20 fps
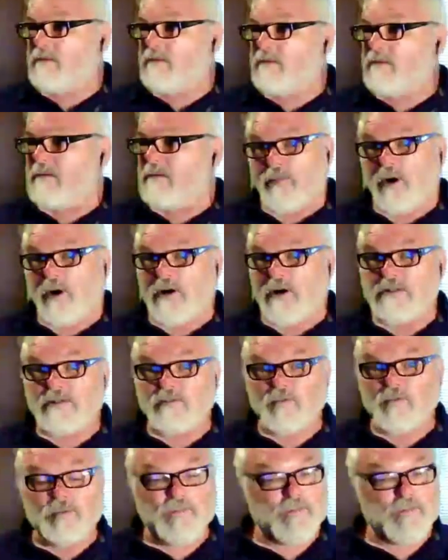
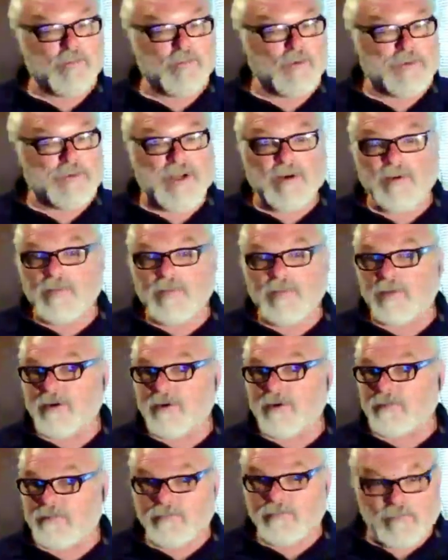boss
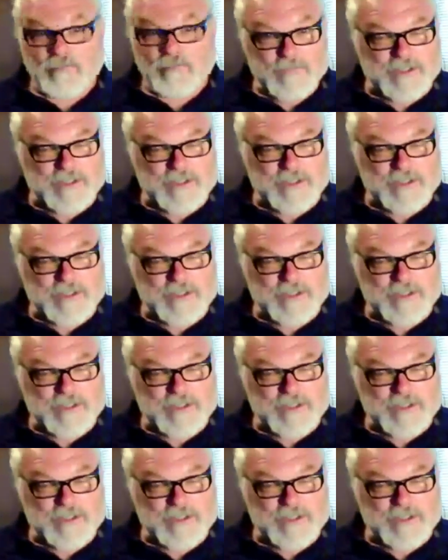will